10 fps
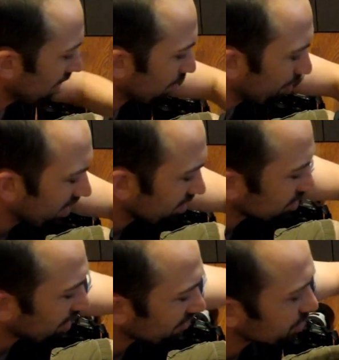I
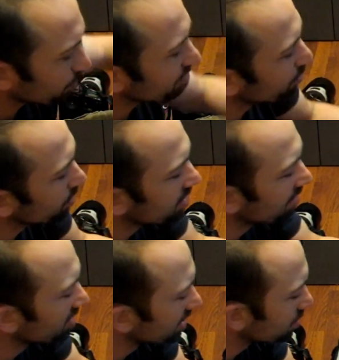also have the
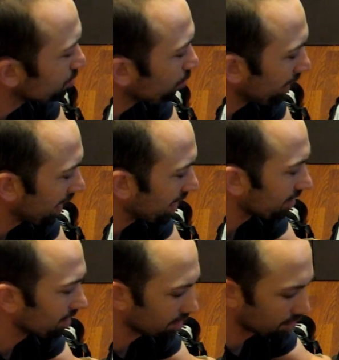24-70
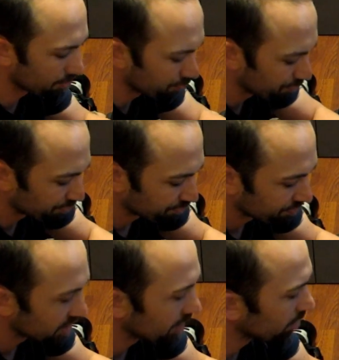2.8.
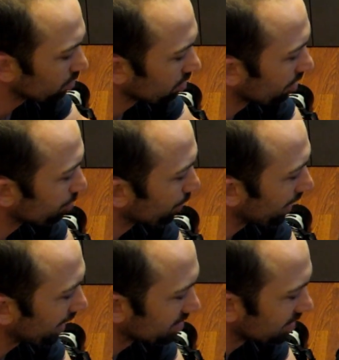You know, the
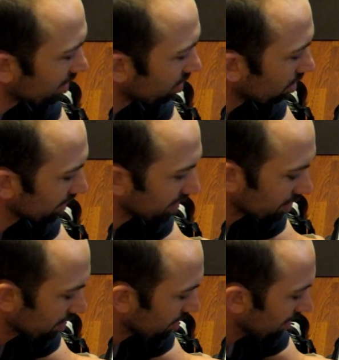brick as they call it.
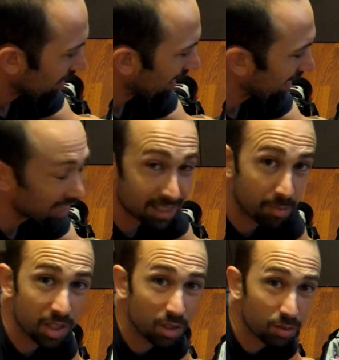I guess
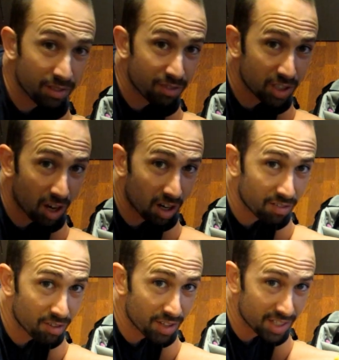I'm the only
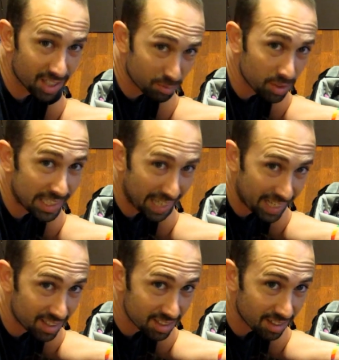photographer that doesn't really
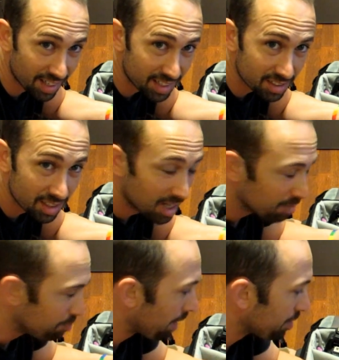like this lens.
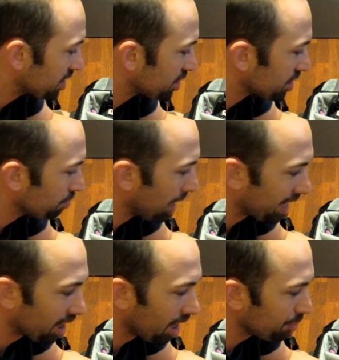Maybe it's just my
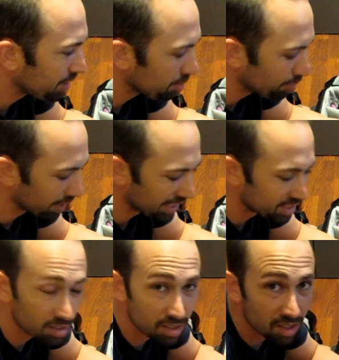copy, but
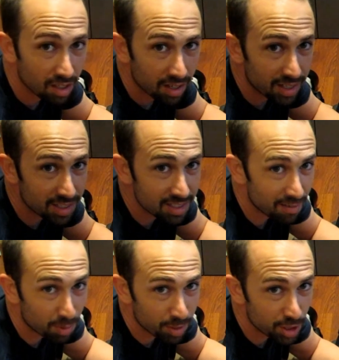it's
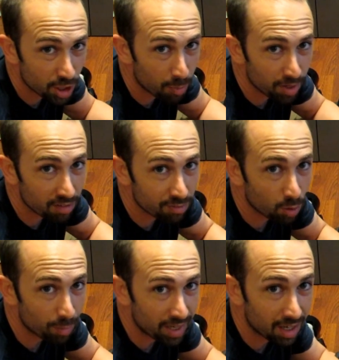never been sharp enough
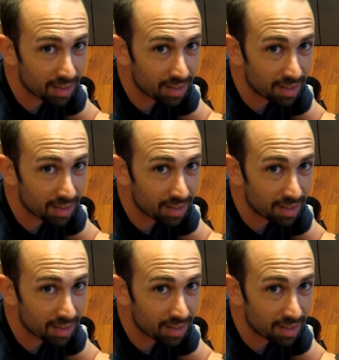for me.